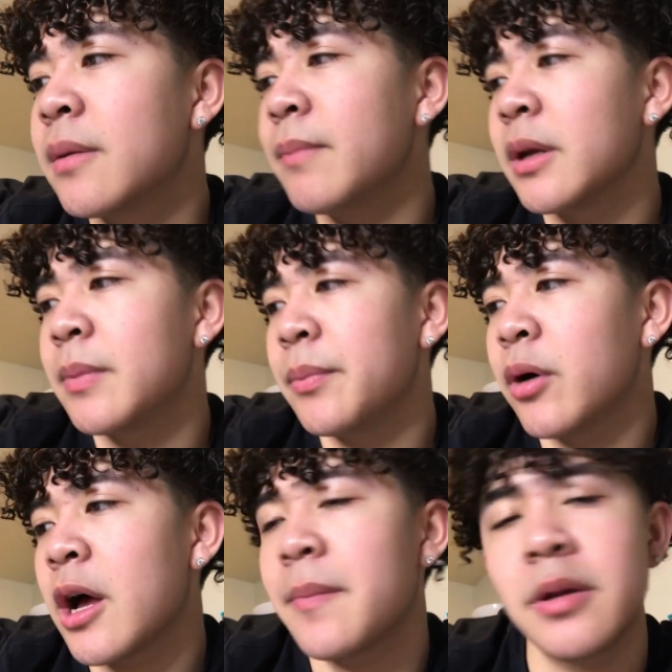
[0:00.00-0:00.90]
make
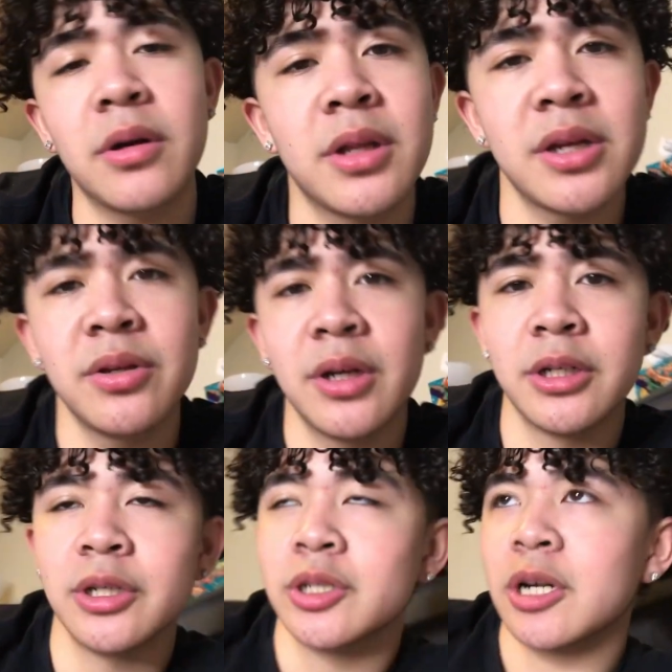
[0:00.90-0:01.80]
people happy now that you done
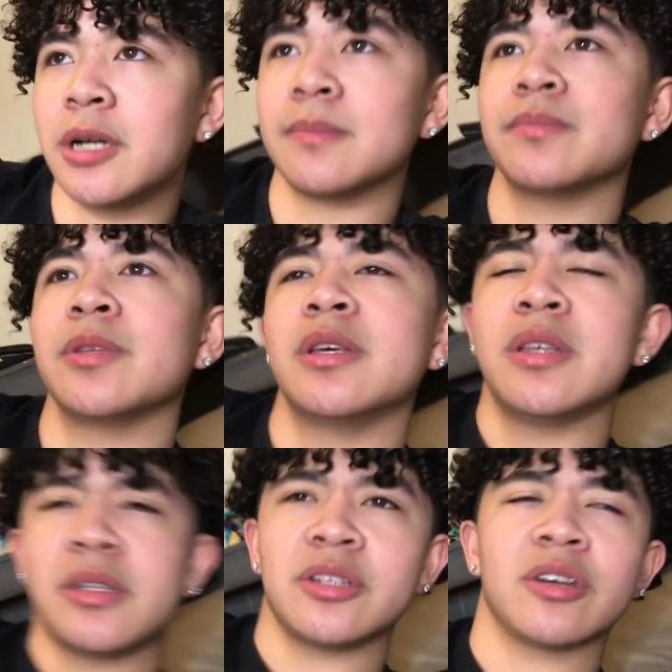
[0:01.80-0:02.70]
your job.
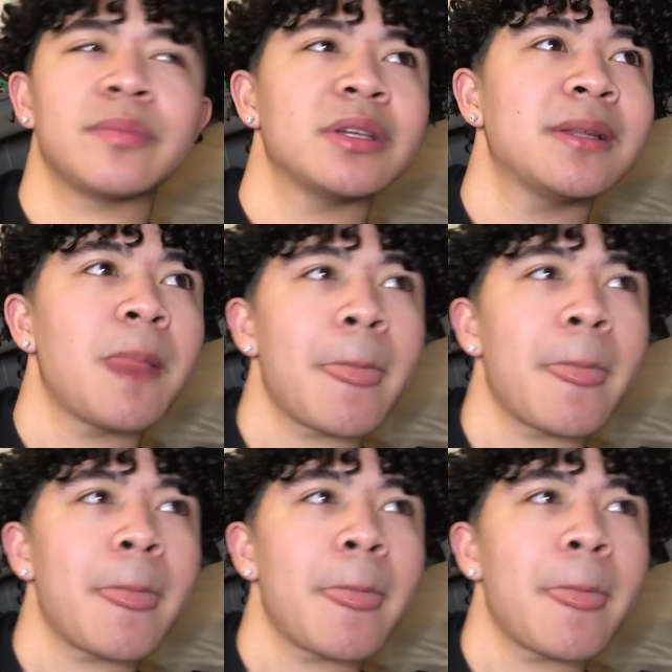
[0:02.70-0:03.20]
You know what I mean?